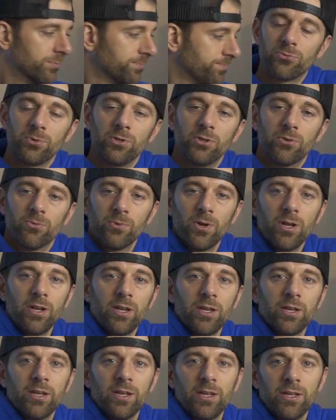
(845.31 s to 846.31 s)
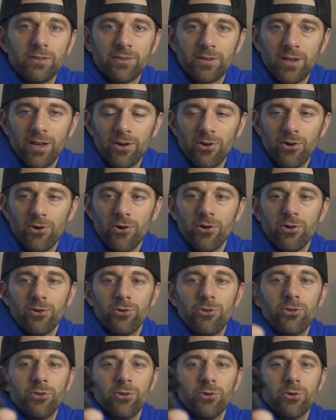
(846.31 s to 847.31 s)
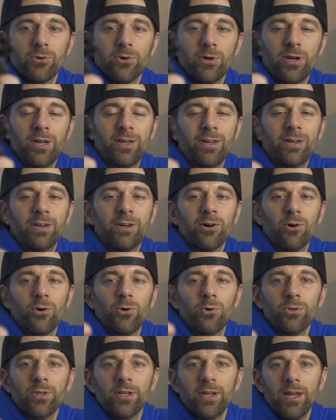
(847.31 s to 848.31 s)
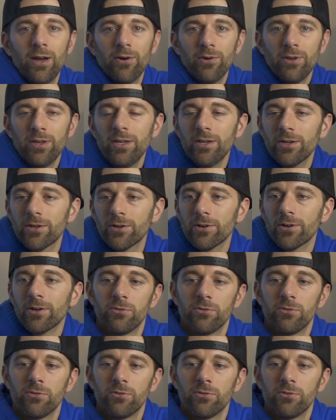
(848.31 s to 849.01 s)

Because when you're running, it's kind of hard to hold it out here.